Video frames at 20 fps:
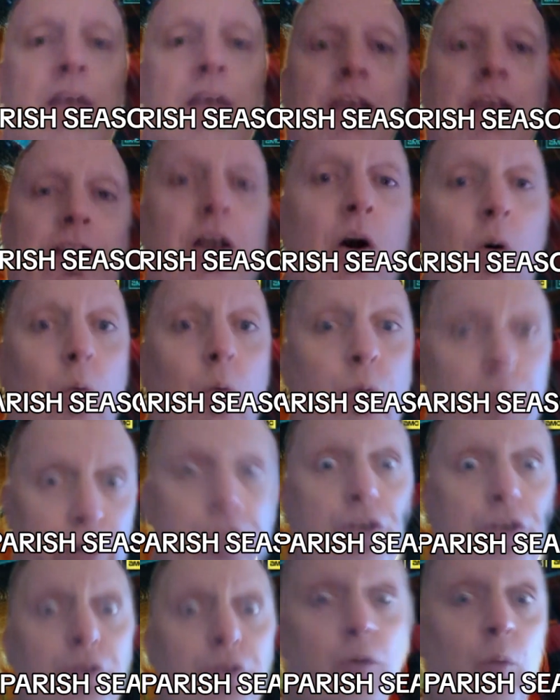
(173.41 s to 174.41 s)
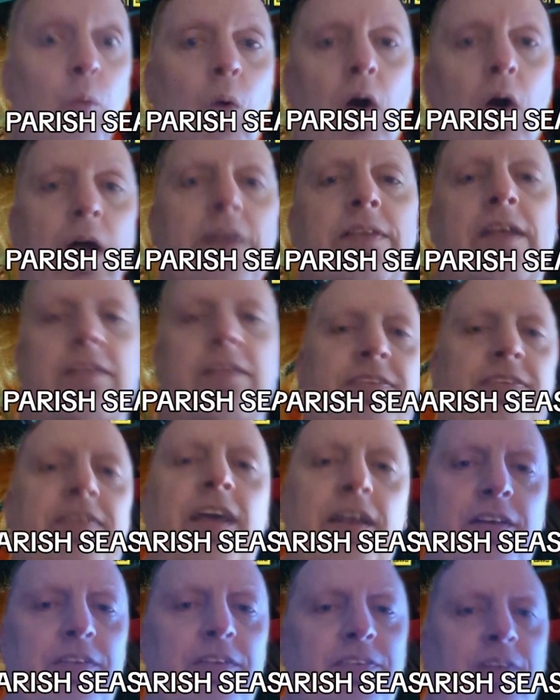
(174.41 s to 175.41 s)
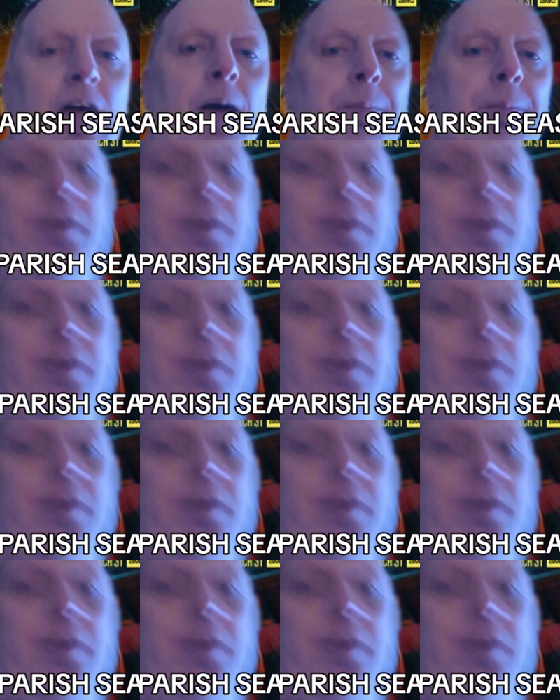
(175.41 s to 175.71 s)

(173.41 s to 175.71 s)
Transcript: you know, were you the one that set us up?